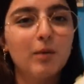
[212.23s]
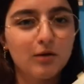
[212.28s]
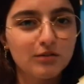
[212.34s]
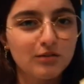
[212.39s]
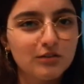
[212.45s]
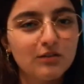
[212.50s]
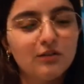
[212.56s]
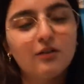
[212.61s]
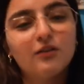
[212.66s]

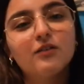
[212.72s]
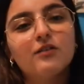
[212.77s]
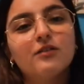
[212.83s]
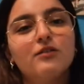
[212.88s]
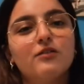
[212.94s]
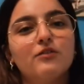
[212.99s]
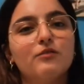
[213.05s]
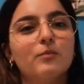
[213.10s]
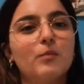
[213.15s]
plot
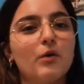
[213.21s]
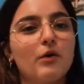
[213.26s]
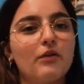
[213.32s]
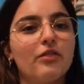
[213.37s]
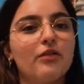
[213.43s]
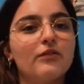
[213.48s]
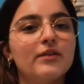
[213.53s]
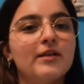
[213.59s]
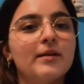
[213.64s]
of
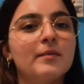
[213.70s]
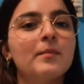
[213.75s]
both of